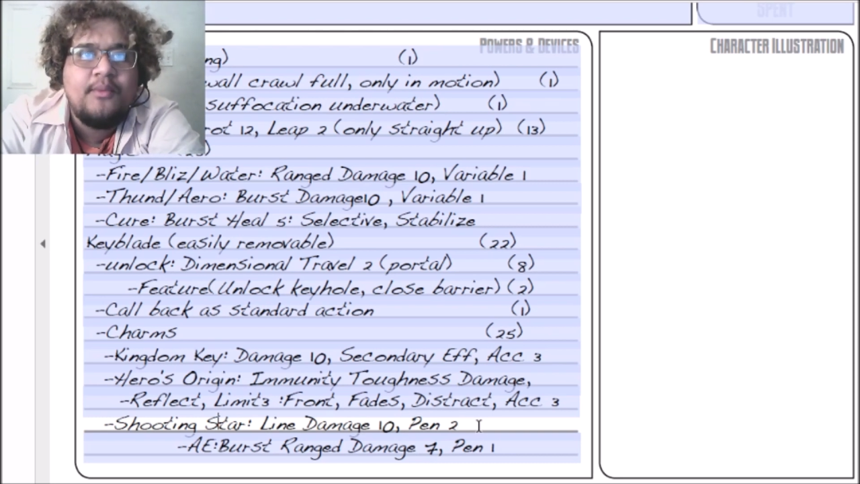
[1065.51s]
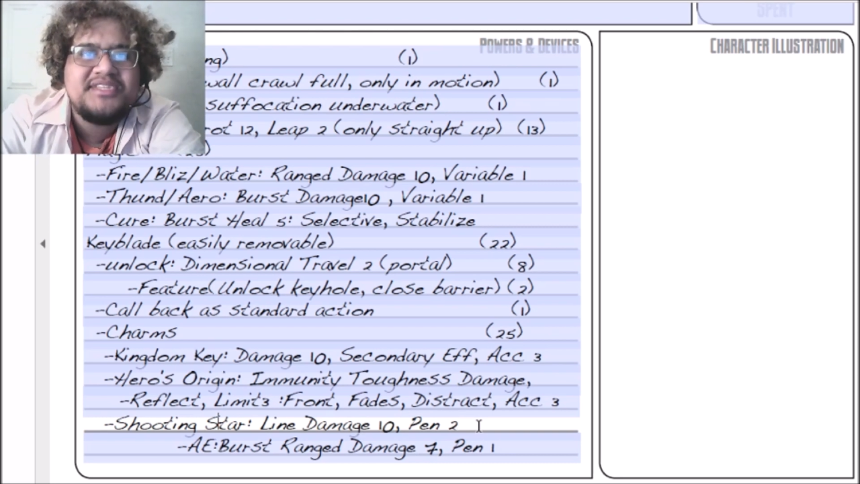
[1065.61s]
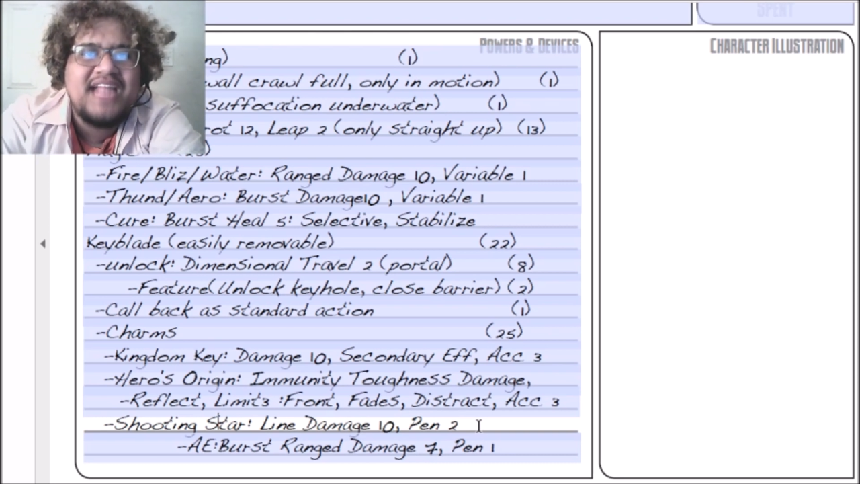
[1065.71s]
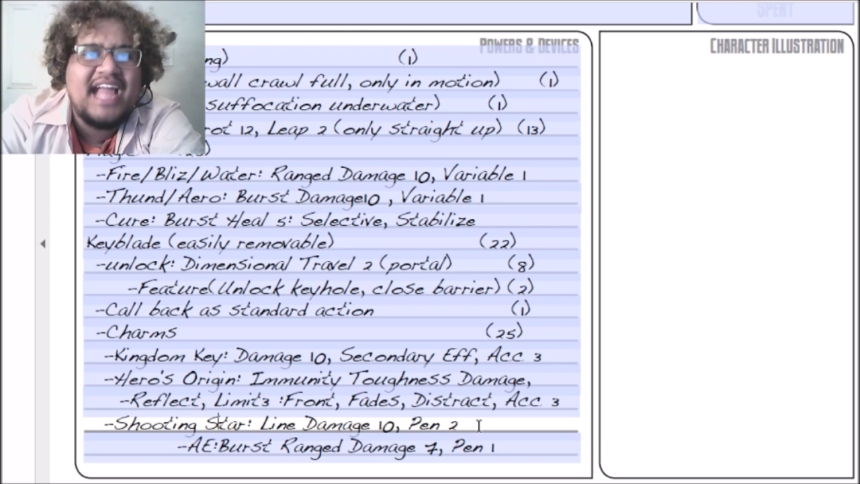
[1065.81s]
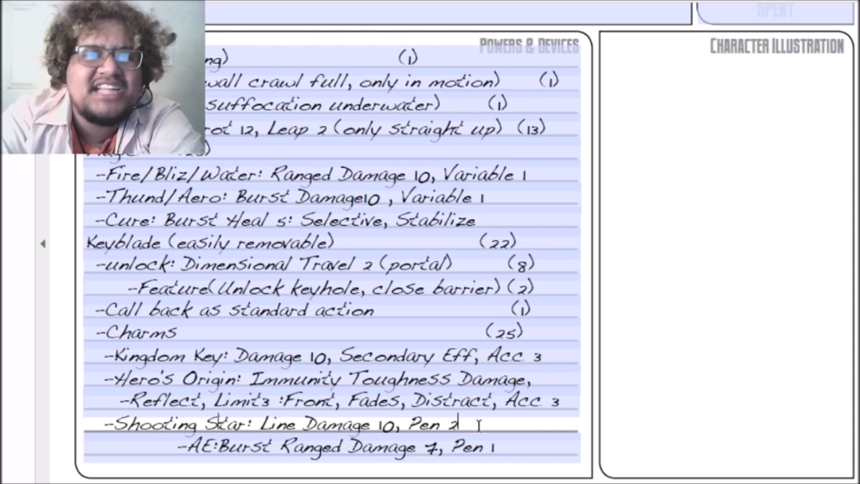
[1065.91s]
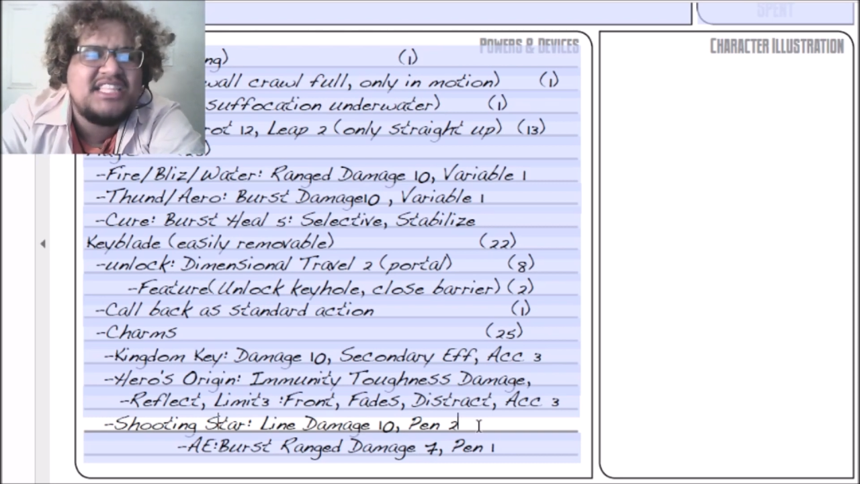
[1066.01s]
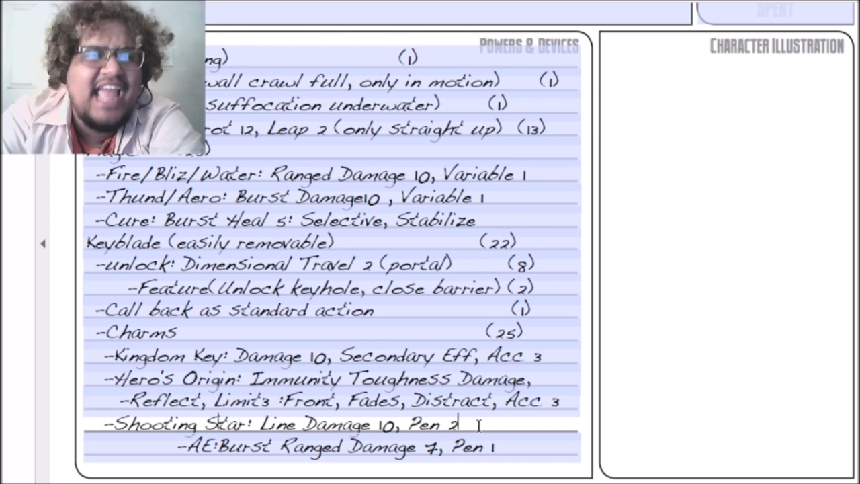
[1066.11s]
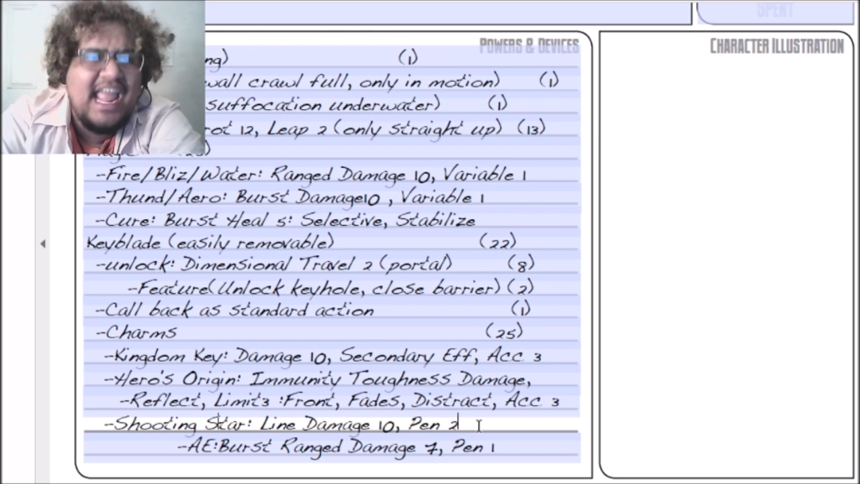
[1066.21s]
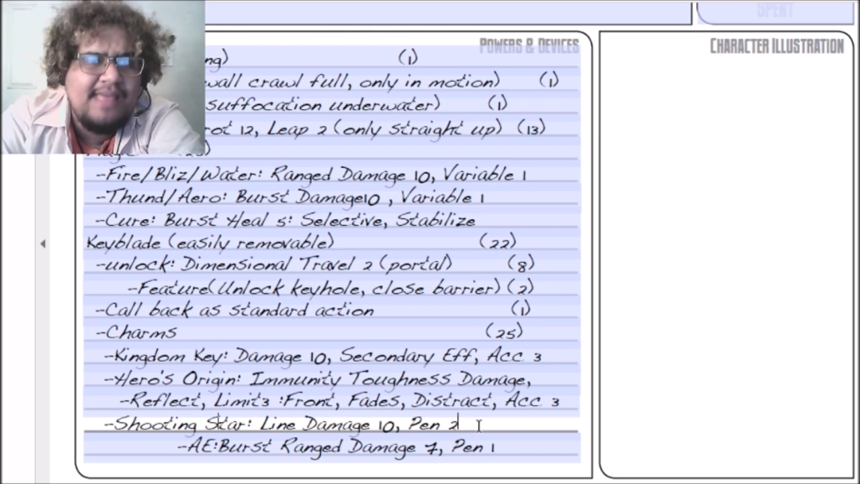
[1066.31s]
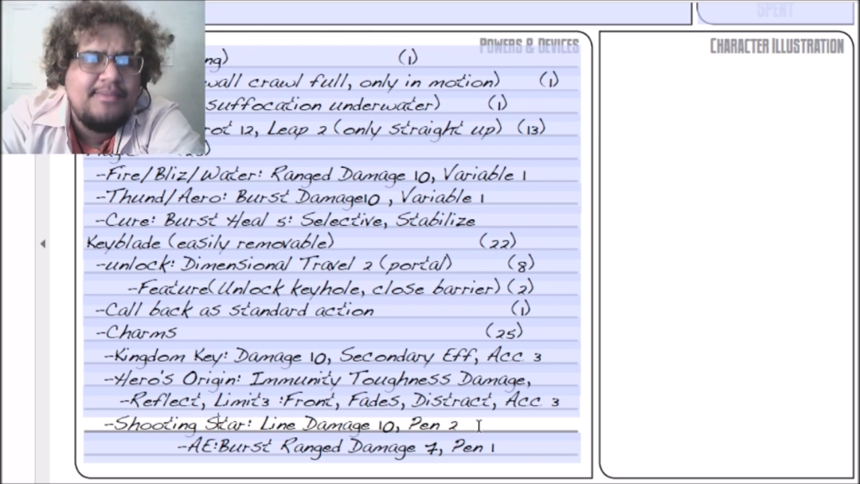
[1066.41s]
Wasn't actually
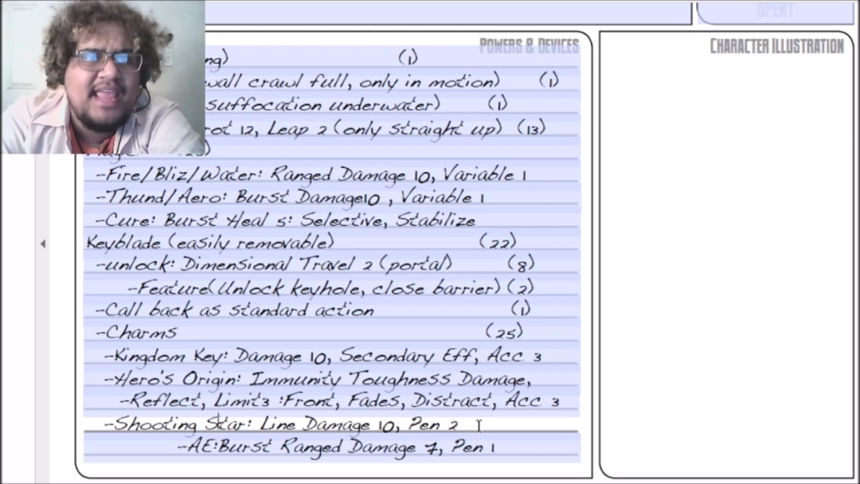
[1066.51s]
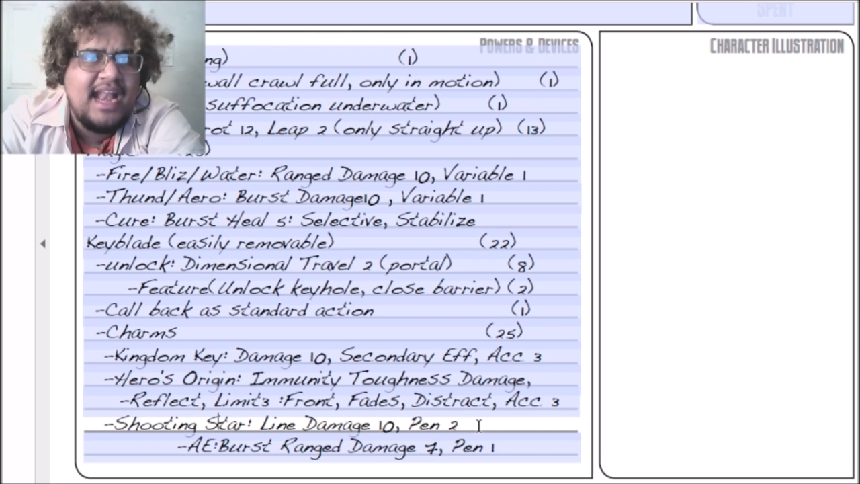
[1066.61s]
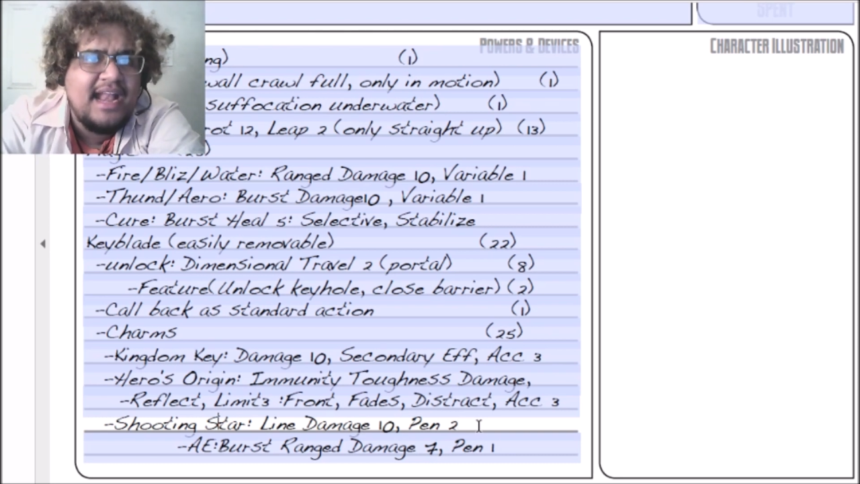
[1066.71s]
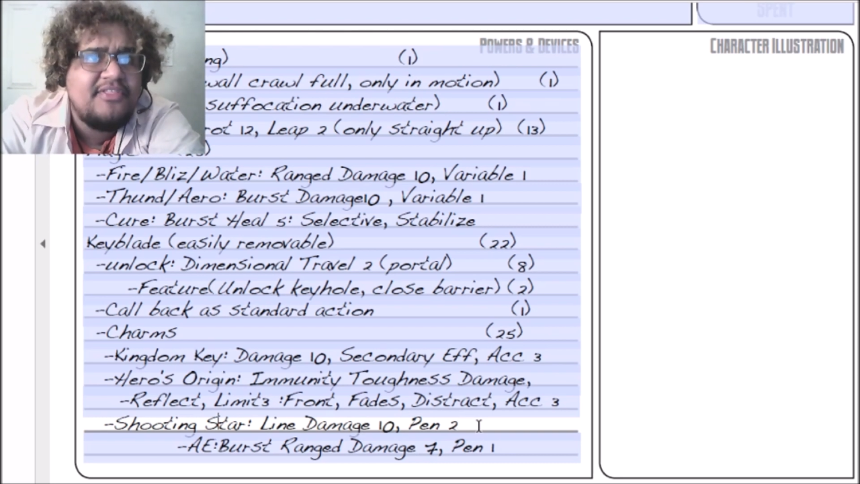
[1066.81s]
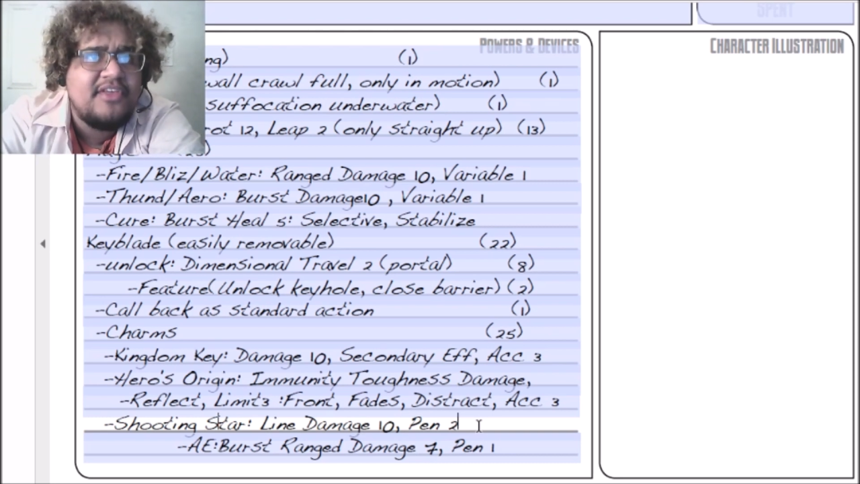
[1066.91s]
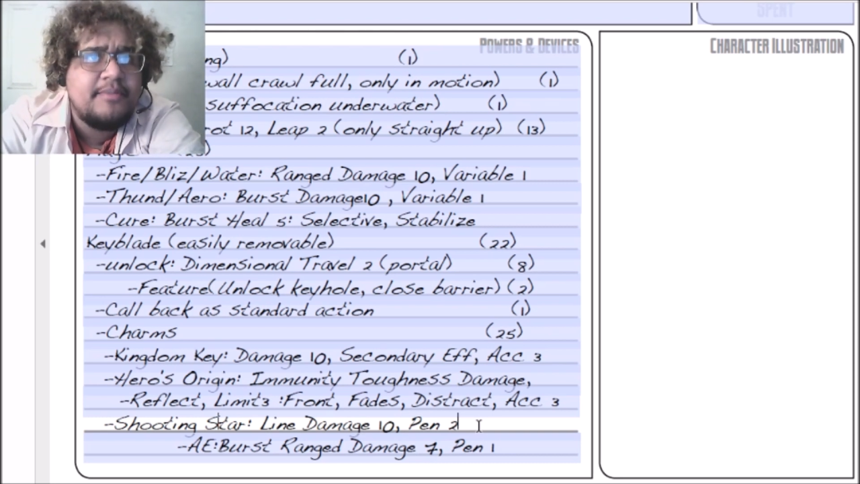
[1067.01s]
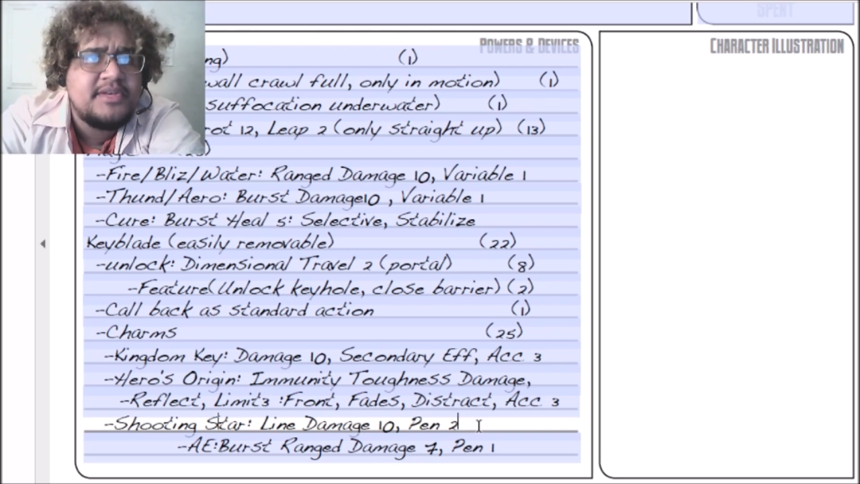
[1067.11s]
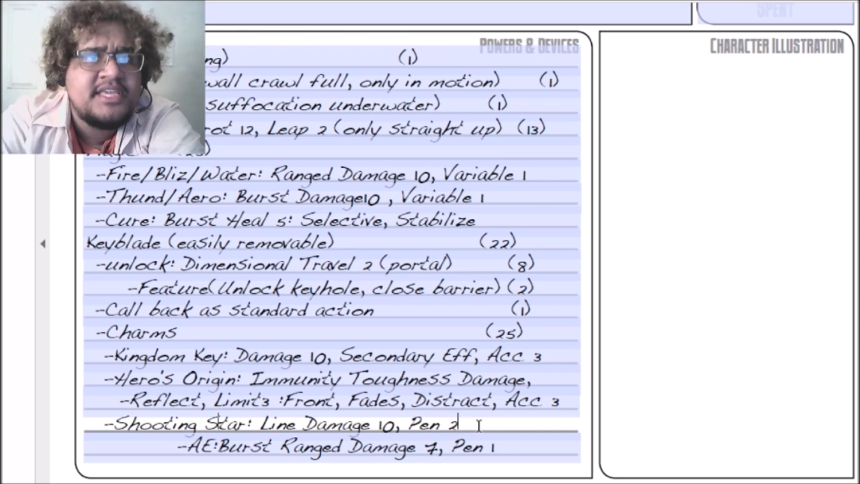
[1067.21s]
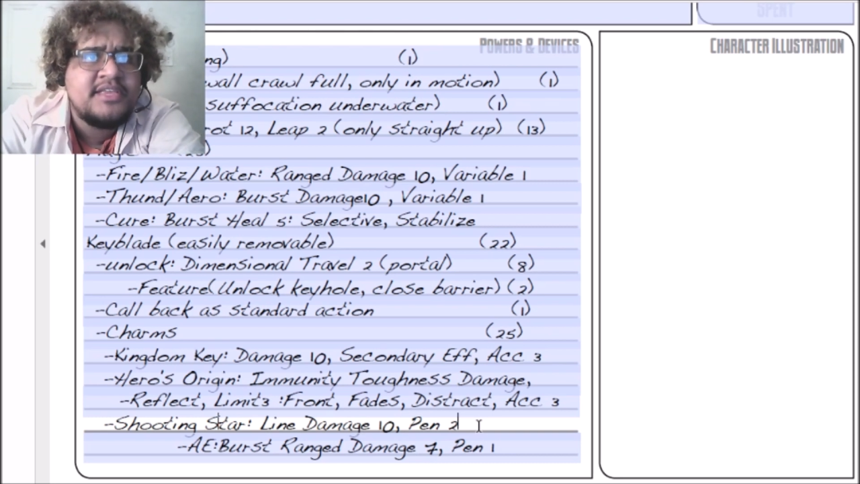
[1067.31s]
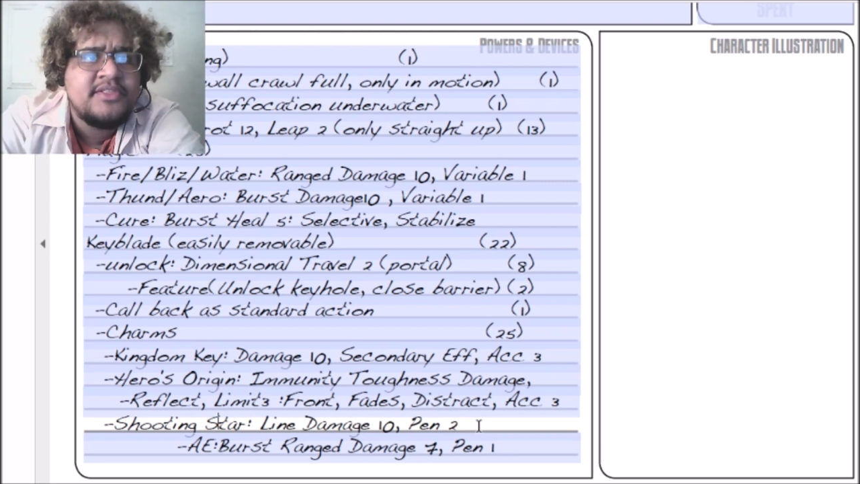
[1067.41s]
aiming at anything in
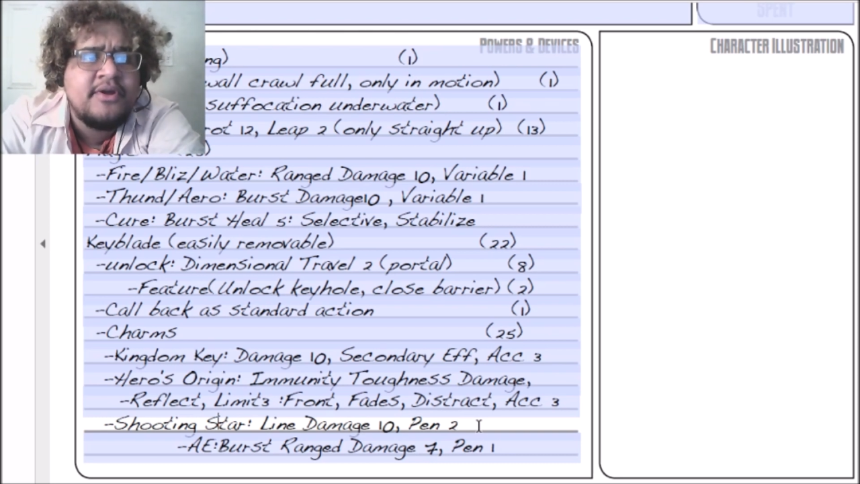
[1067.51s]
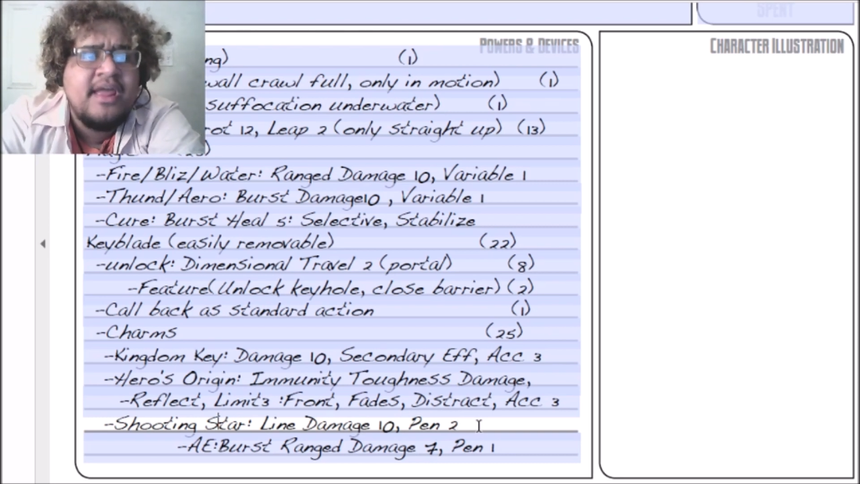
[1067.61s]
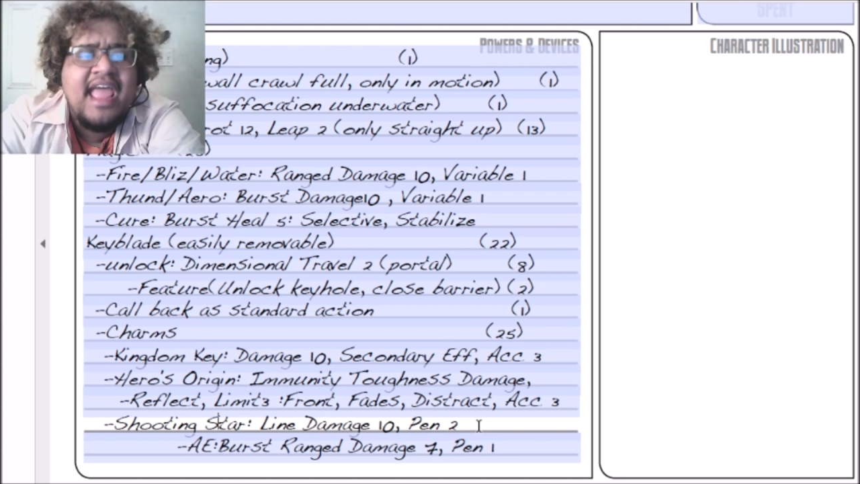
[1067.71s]
particular,